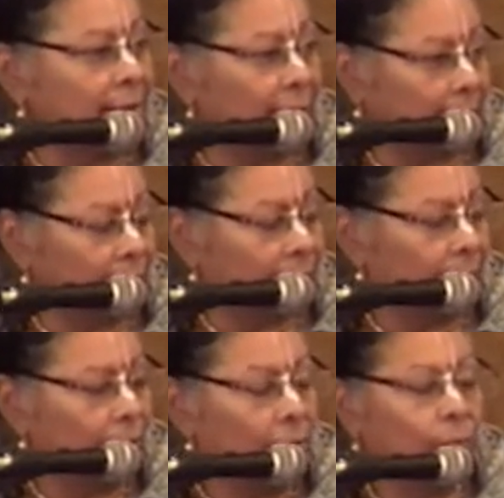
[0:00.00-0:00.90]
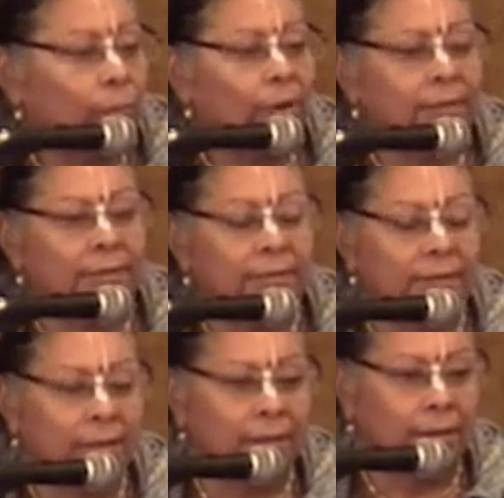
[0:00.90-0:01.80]
life, was
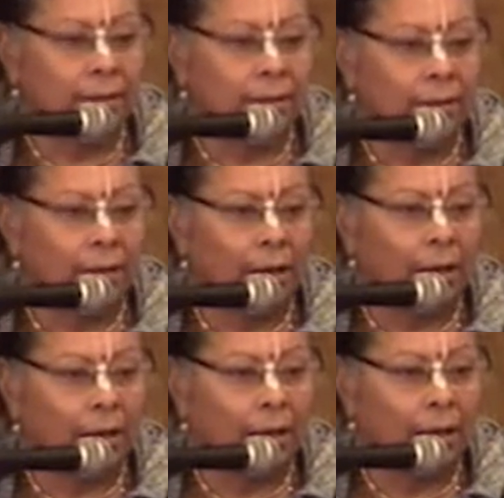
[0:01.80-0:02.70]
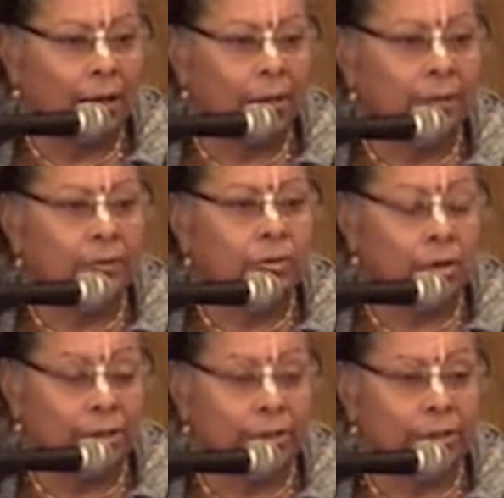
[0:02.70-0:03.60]
the
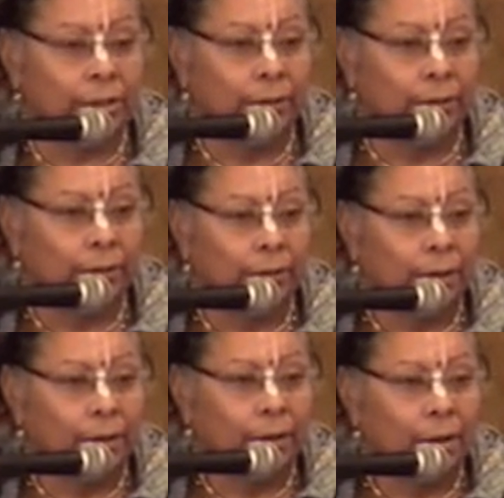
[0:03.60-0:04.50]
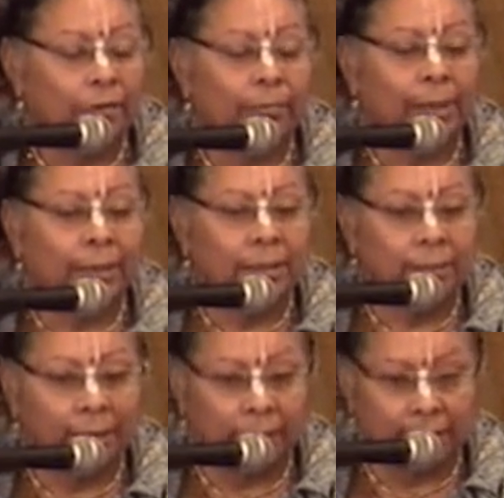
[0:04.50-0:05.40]
daughter of Bali
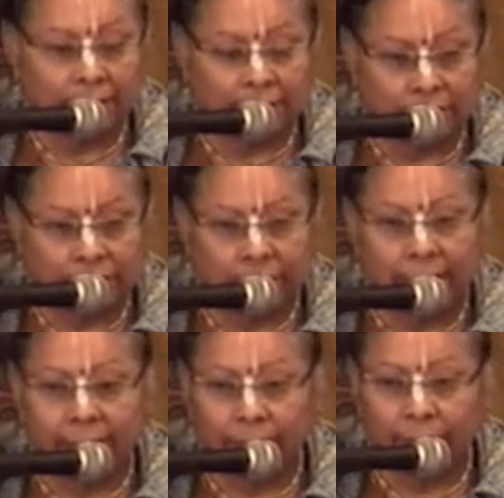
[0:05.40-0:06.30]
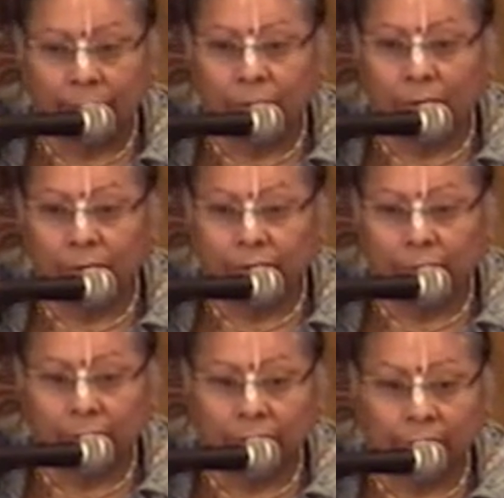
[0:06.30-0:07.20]
Maharaj, right? Or
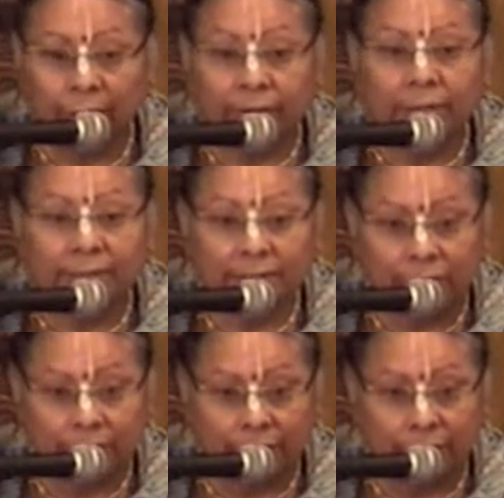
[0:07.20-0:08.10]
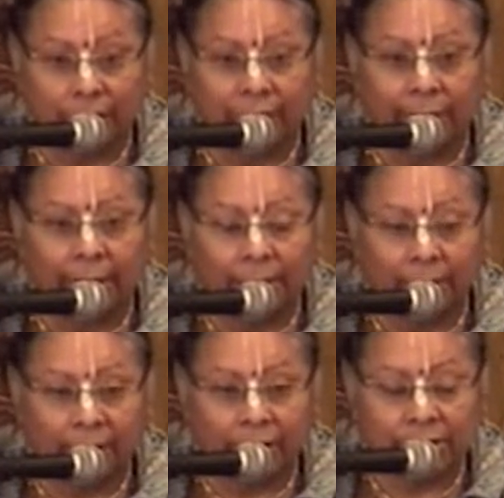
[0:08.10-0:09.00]
younger sister of Bali
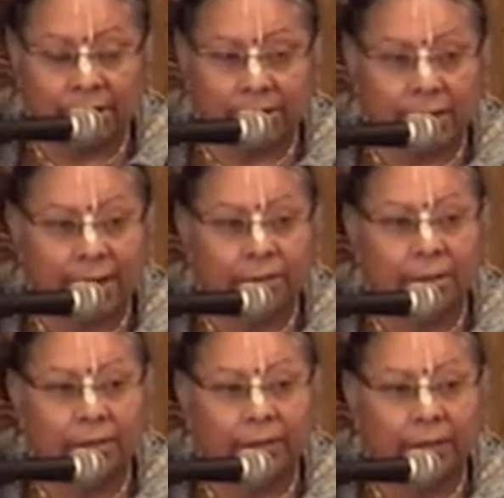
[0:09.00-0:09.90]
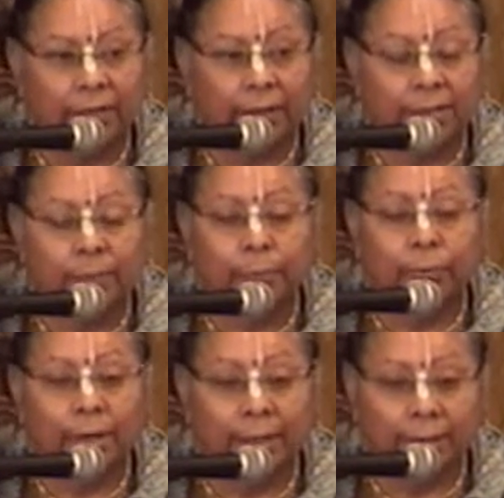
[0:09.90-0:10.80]
Maharaj. Actually, the Vaivarta
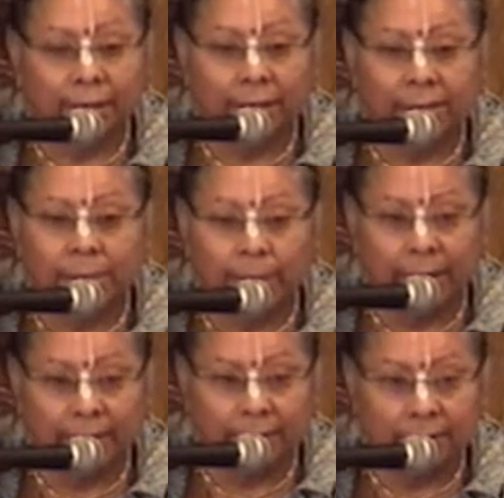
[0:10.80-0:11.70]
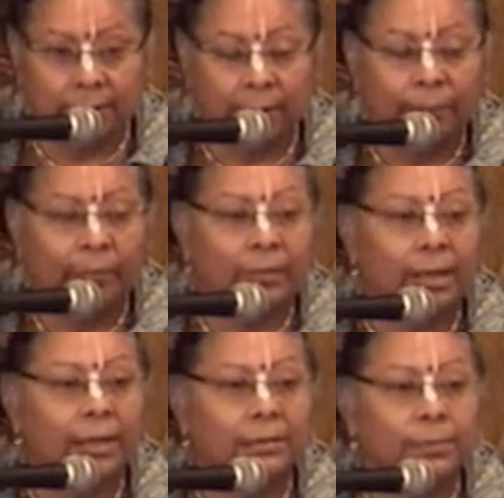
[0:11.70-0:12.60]
Purana explains
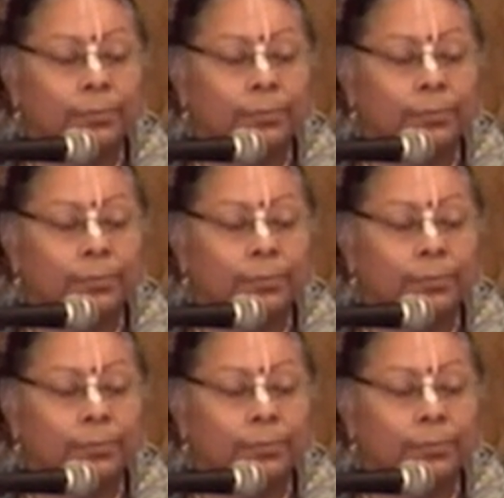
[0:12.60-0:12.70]
that